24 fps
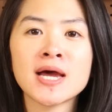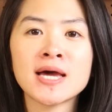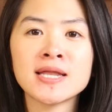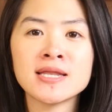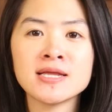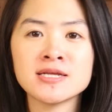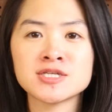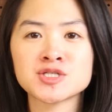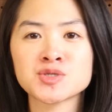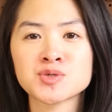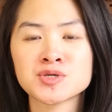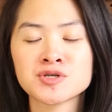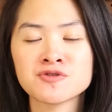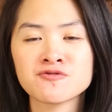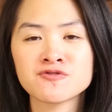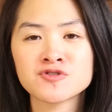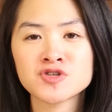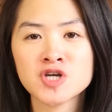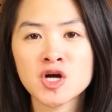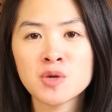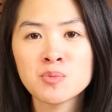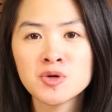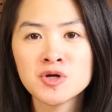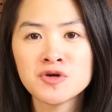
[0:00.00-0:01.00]
any sort of
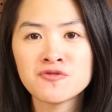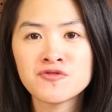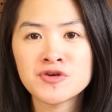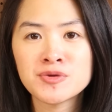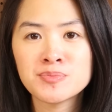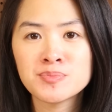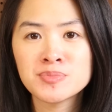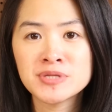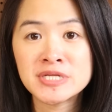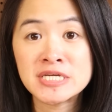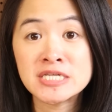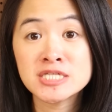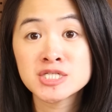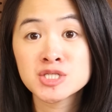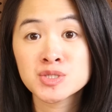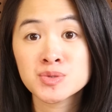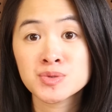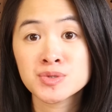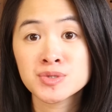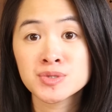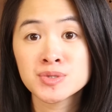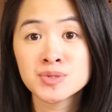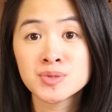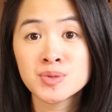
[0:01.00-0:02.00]
trouble if it bleeds
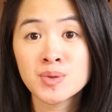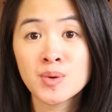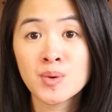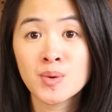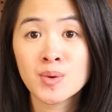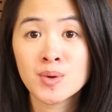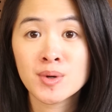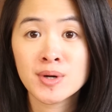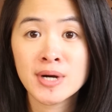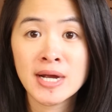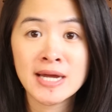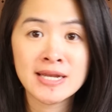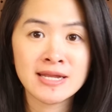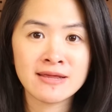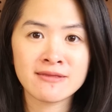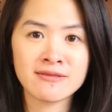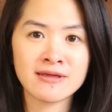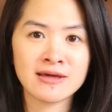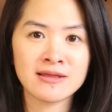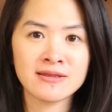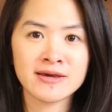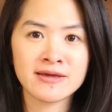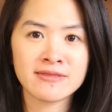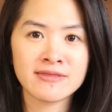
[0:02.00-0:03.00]
through or
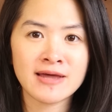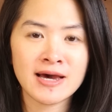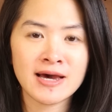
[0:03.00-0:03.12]
anything like